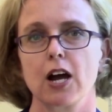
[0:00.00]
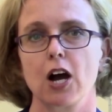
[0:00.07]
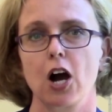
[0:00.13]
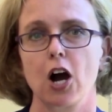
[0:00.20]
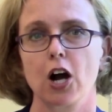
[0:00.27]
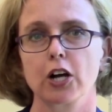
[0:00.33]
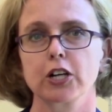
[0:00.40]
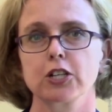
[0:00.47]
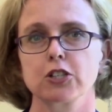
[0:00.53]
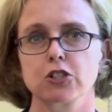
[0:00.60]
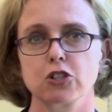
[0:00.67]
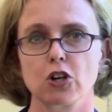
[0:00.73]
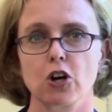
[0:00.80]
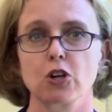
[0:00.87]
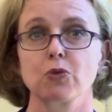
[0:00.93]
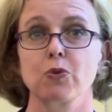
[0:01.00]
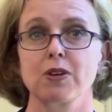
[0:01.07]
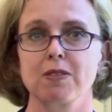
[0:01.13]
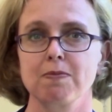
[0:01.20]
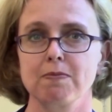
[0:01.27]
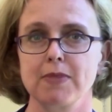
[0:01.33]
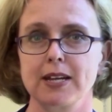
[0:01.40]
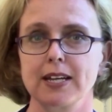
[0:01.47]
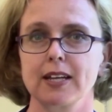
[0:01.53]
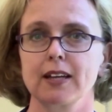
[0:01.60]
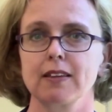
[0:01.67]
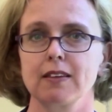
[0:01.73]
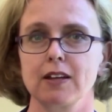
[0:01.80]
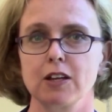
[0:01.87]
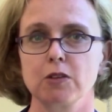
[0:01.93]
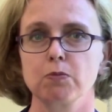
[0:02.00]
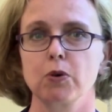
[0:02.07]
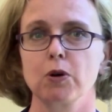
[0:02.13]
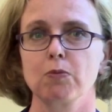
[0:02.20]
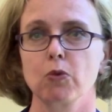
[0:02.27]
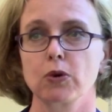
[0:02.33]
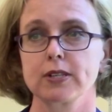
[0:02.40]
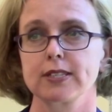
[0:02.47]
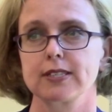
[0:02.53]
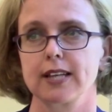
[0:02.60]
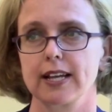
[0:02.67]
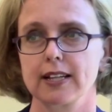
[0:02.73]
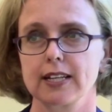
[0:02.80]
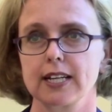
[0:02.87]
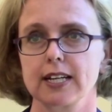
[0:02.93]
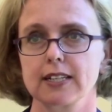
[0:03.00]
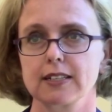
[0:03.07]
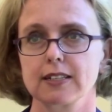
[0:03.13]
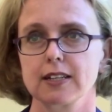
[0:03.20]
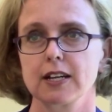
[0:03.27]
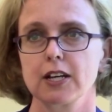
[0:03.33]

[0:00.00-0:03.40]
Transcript: are concerned with making the input more salient.